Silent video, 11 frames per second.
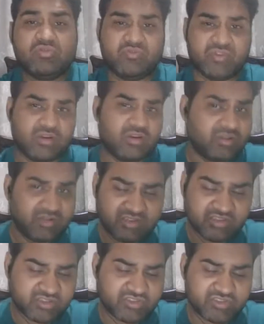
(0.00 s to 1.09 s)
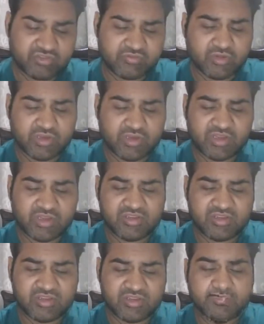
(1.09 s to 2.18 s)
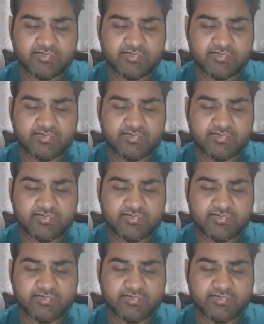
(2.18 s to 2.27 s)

wear a green t-shirt for any reason,